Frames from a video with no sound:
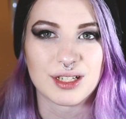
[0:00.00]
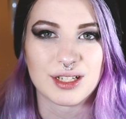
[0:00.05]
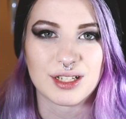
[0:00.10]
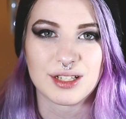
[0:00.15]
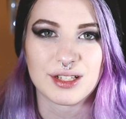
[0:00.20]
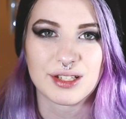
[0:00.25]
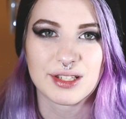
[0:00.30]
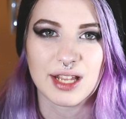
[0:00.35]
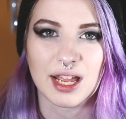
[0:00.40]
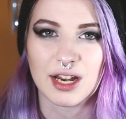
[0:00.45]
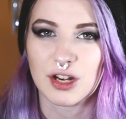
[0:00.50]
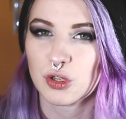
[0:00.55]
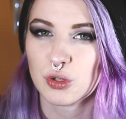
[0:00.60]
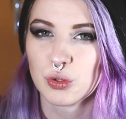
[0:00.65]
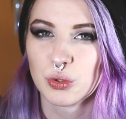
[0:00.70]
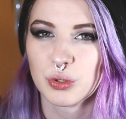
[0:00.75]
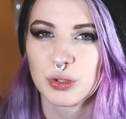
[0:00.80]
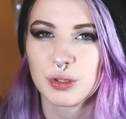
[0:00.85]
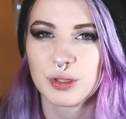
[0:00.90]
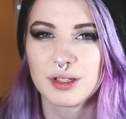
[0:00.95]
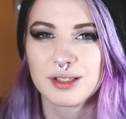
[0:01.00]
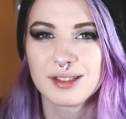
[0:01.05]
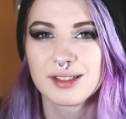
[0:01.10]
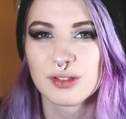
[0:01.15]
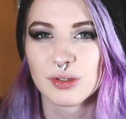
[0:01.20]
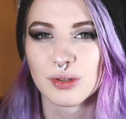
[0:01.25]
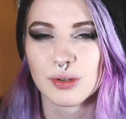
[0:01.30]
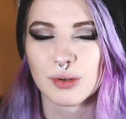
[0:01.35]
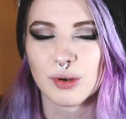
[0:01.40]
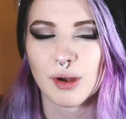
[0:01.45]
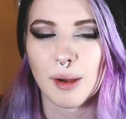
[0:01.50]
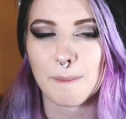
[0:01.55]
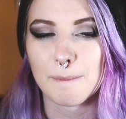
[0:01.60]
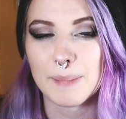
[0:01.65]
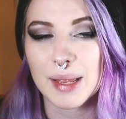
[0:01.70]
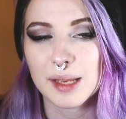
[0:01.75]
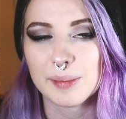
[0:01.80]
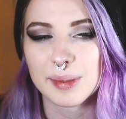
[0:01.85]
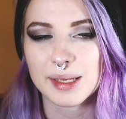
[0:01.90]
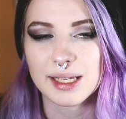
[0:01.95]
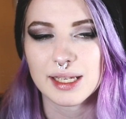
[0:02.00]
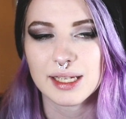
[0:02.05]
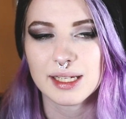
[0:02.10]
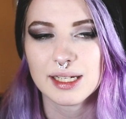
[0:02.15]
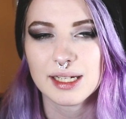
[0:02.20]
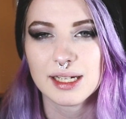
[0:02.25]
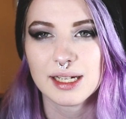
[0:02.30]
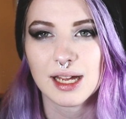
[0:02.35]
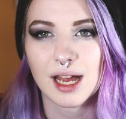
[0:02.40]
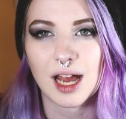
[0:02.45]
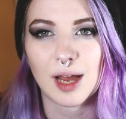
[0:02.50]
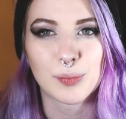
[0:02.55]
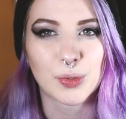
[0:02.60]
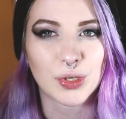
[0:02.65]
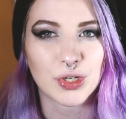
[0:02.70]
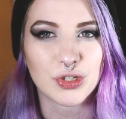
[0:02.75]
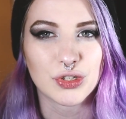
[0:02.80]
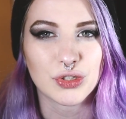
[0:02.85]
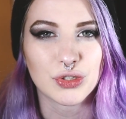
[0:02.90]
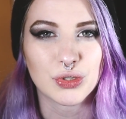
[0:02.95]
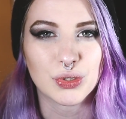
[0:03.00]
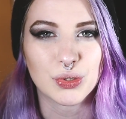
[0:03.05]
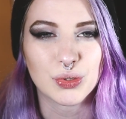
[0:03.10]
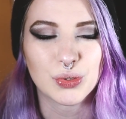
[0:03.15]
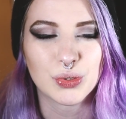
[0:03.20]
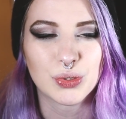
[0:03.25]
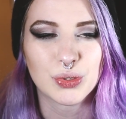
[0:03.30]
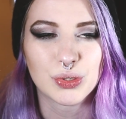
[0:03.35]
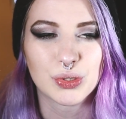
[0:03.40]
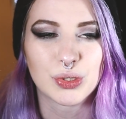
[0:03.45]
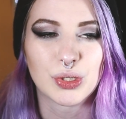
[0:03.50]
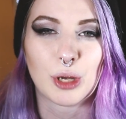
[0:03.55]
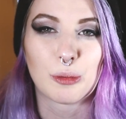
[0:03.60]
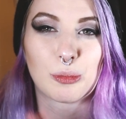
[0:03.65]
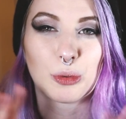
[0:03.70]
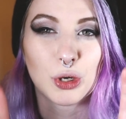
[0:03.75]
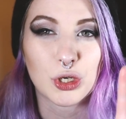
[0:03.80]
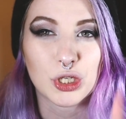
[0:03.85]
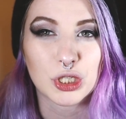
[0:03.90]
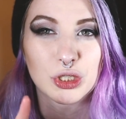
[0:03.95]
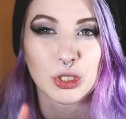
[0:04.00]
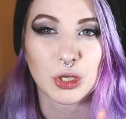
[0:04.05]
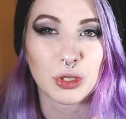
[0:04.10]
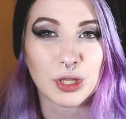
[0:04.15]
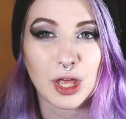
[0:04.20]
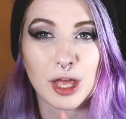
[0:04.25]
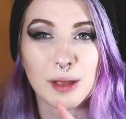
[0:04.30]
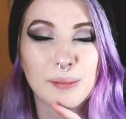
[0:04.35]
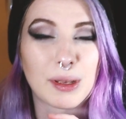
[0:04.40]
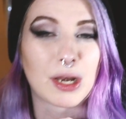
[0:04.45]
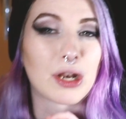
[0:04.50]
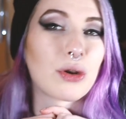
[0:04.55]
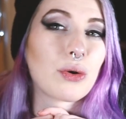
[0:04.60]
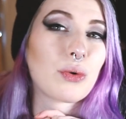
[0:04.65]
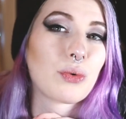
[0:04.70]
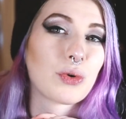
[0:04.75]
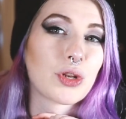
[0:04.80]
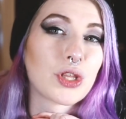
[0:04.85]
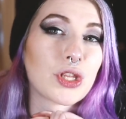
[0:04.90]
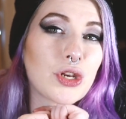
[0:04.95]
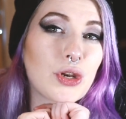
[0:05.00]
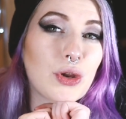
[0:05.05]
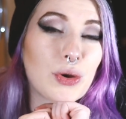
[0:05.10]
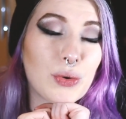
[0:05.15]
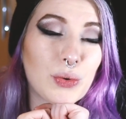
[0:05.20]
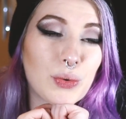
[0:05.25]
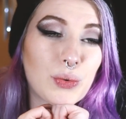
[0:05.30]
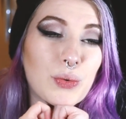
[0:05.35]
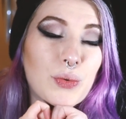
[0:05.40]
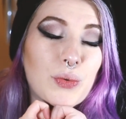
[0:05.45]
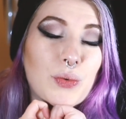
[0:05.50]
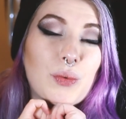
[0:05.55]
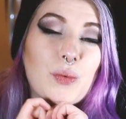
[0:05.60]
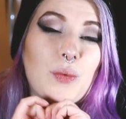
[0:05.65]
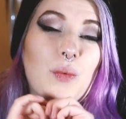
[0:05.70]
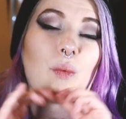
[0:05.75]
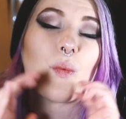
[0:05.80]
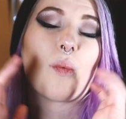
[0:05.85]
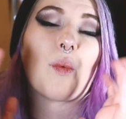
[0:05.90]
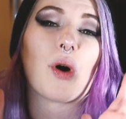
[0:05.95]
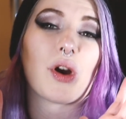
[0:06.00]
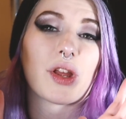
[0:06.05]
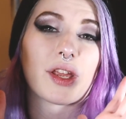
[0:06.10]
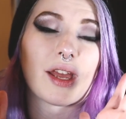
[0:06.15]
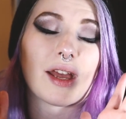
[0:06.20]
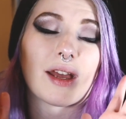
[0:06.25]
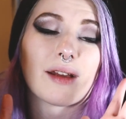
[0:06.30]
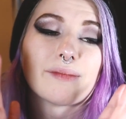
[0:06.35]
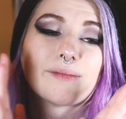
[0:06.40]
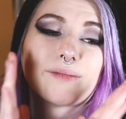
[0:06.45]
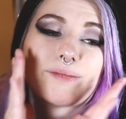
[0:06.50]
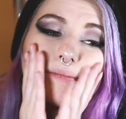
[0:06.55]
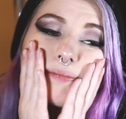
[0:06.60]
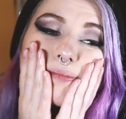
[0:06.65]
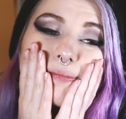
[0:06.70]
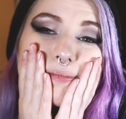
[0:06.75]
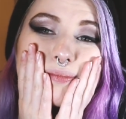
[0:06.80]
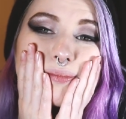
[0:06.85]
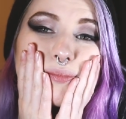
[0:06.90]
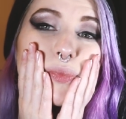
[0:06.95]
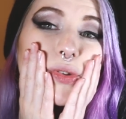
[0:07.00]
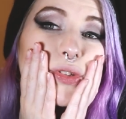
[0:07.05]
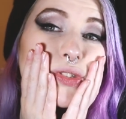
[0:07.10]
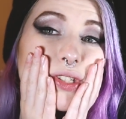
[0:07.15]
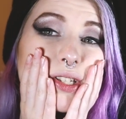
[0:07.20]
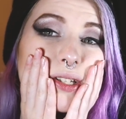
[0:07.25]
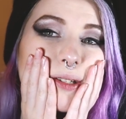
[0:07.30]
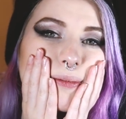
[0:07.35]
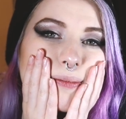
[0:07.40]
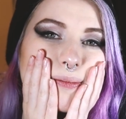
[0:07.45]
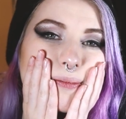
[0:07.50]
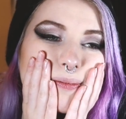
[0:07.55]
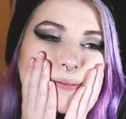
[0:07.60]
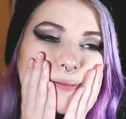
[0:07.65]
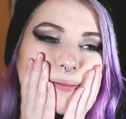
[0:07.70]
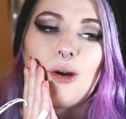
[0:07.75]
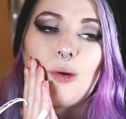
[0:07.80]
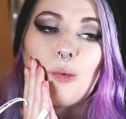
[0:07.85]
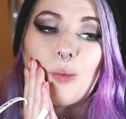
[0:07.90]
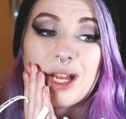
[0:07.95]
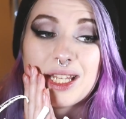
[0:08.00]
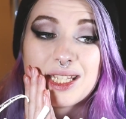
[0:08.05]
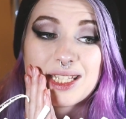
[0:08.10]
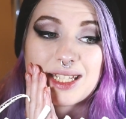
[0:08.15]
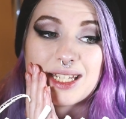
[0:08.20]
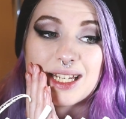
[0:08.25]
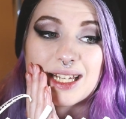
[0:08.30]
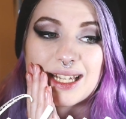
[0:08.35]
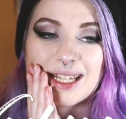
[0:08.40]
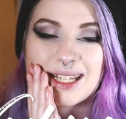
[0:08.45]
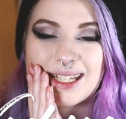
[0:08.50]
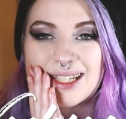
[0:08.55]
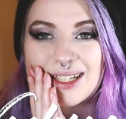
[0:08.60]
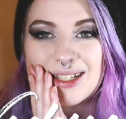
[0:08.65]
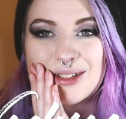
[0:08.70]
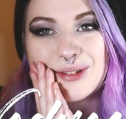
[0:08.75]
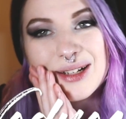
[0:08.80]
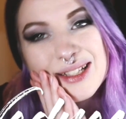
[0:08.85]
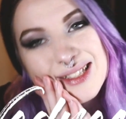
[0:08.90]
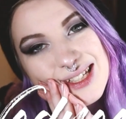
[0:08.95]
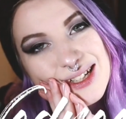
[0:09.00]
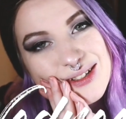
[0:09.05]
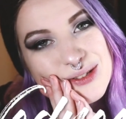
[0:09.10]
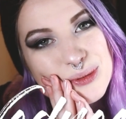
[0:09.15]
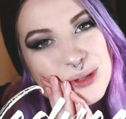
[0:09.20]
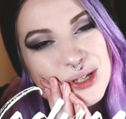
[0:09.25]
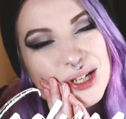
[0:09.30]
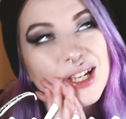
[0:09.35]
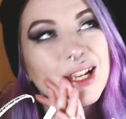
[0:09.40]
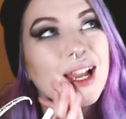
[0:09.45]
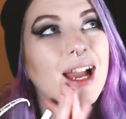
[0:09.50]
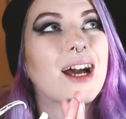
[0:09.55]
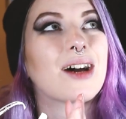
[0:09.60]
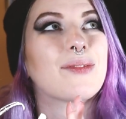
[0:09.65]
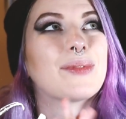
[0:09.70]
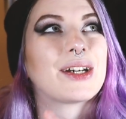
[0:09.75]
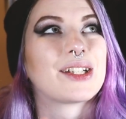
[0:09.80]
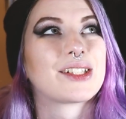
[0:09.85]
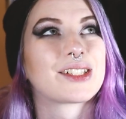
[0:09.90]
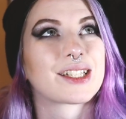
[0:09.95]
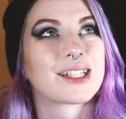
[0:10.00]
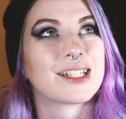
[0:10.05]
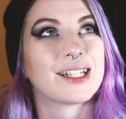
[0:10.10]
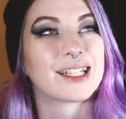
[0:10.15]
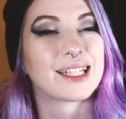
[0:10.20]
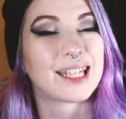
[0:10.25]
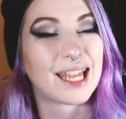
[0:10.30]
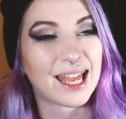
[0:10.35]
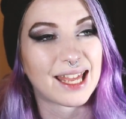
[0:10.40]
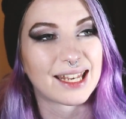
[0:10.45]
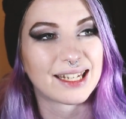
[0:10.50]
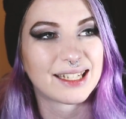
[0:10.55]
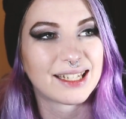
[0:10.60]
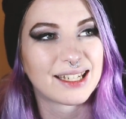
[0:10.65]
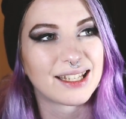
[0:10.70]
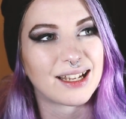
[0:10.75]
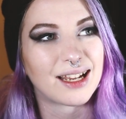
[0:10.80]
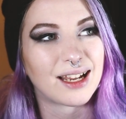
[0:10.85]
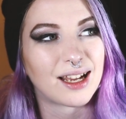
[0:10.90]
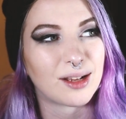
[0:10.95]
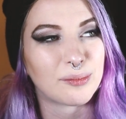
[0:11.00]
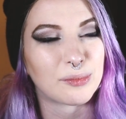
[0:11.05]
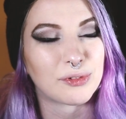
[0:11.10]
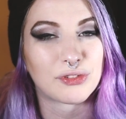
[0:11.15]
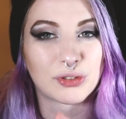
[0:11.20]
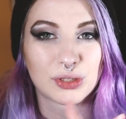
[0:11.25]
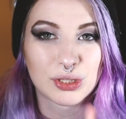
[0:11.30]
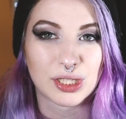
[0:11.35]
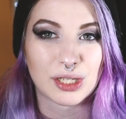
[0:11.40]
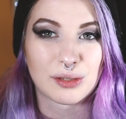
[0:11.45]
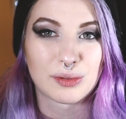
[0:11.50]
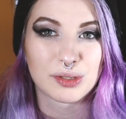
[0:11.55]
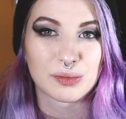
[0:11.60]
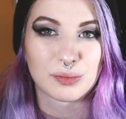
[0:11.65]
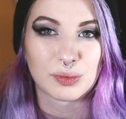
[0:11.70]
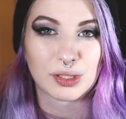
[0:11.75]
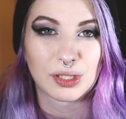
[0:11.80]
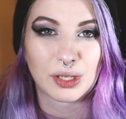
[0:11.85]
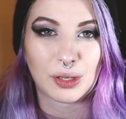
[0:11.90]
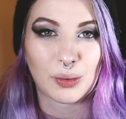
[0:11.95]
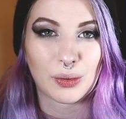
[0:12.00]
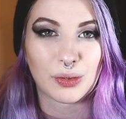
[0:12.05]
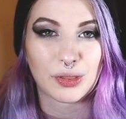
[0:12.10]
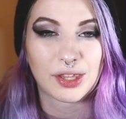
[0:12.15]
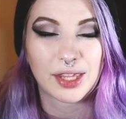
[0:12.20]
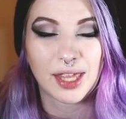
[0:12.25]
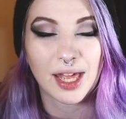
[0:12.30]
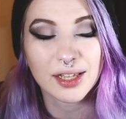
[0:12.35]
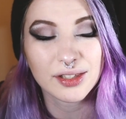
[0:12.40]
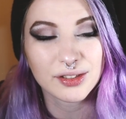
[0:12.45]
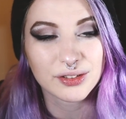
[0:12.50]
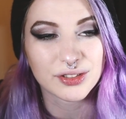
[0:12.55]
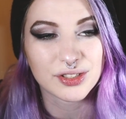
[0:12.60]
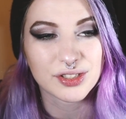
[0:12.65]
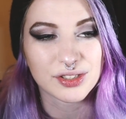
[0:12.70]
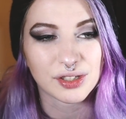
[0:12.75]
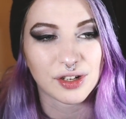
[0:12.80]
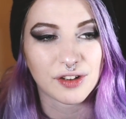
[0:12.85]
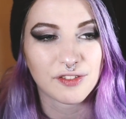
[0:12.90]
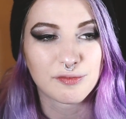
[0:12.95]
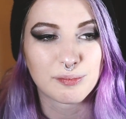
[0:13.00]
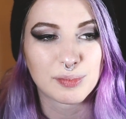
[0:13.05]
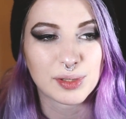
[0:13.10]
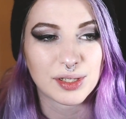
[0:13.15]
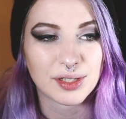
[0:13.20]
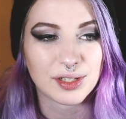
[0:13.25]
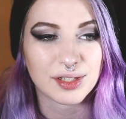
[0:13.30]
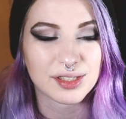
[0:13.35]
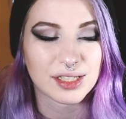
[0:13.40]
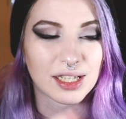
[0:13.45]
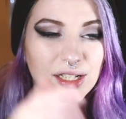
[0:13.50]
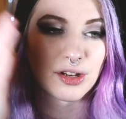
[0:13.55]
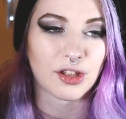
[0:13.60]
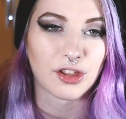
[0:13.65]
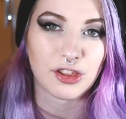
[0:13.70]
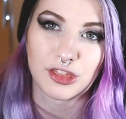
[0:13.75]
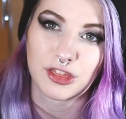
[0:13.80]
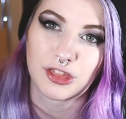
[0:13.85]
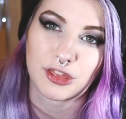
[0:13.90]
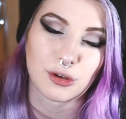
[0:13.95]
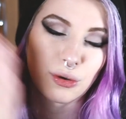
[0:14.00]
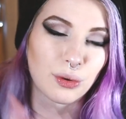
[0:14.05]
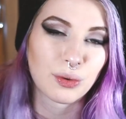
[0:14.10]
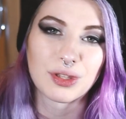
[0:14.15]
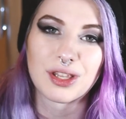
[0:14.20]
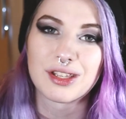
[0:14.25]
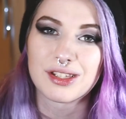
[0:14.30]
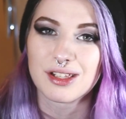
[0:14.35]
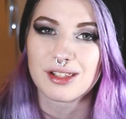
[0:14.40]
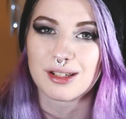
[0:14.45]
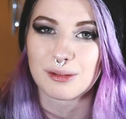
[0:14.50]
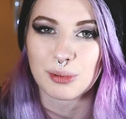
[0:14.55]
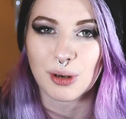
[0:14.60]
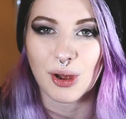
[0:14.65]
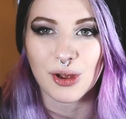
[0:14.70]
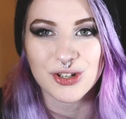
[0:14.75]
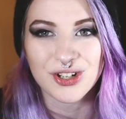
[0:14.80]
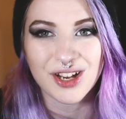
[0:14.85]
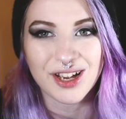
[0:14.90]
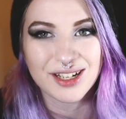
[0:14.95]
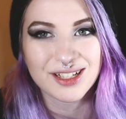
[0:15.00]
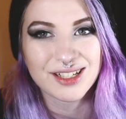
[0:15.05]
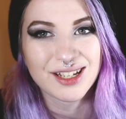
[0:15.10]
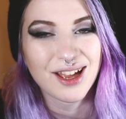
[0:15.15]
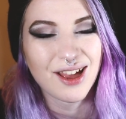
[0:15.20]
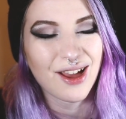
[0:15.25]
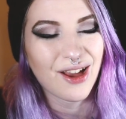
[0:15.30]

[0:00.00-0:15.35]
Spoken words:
is kind of cool. So maybe I'm going to do a project on that, but I don't really know what yet. We'll see. Wednesday I was working at Magica again. Unfortunately I wasn't working on the calendar stuff because I got thrown this other project,